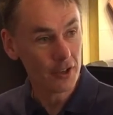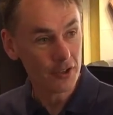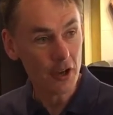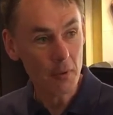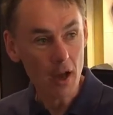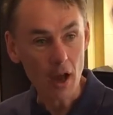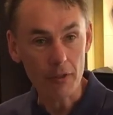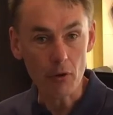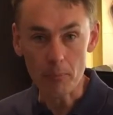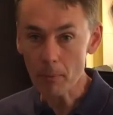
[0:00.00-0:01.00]
So I
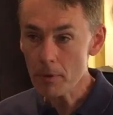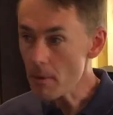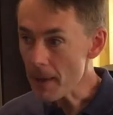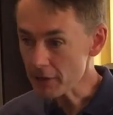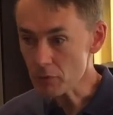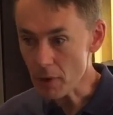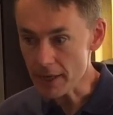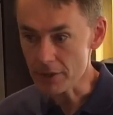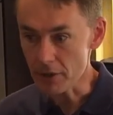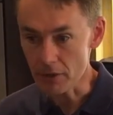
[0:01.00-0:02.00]
thought probably the best way
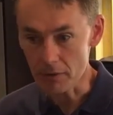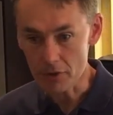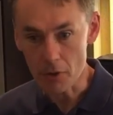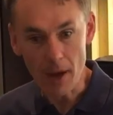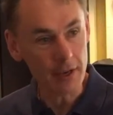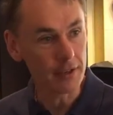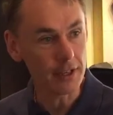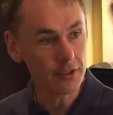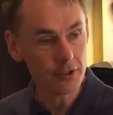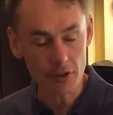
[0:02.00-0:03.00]
to end
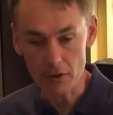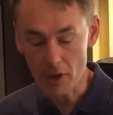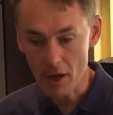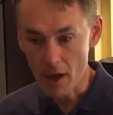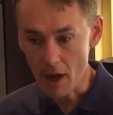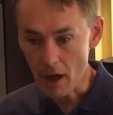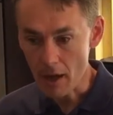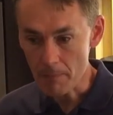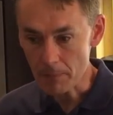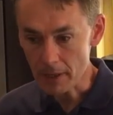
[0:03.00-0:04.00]
is to
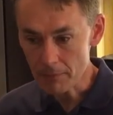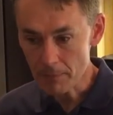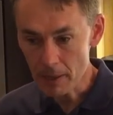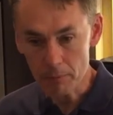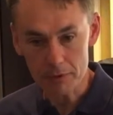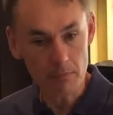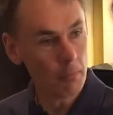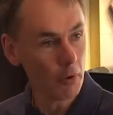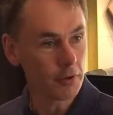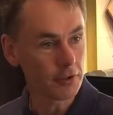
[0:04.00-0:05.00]
give people some
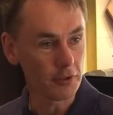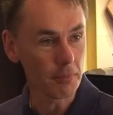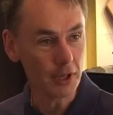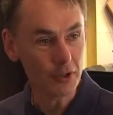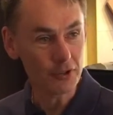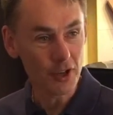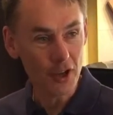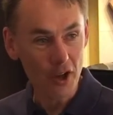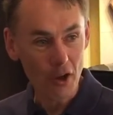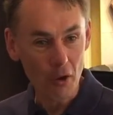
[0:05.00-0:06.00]
pointers, because
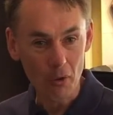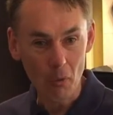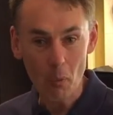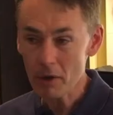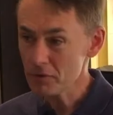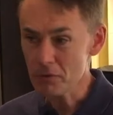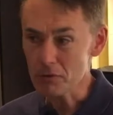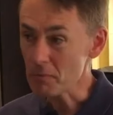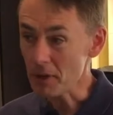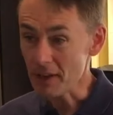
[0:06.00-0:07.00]
whilst
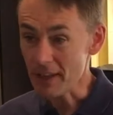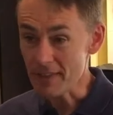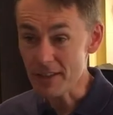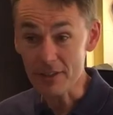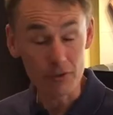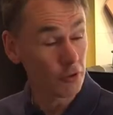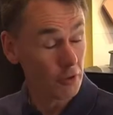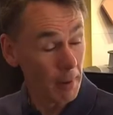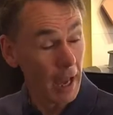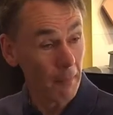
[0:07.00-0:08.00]
ultimately this is just
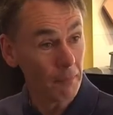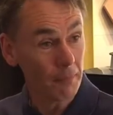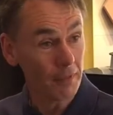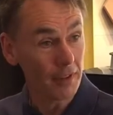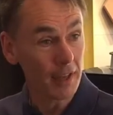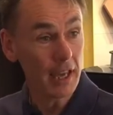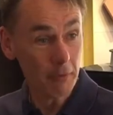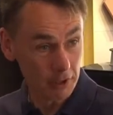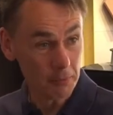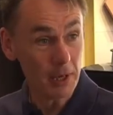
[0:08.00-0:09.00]
about
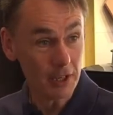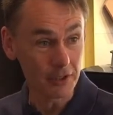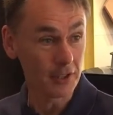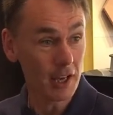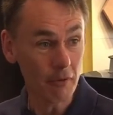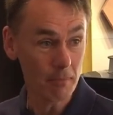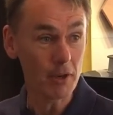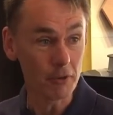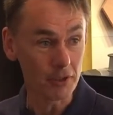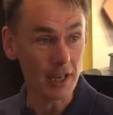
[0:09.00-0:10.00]
hearing speakers and hearing
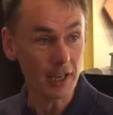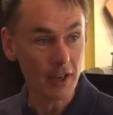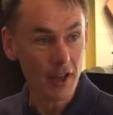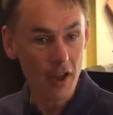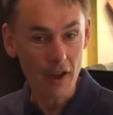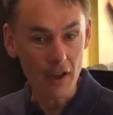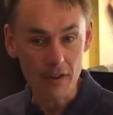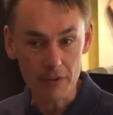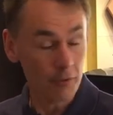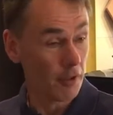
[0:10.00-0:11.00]
music, there are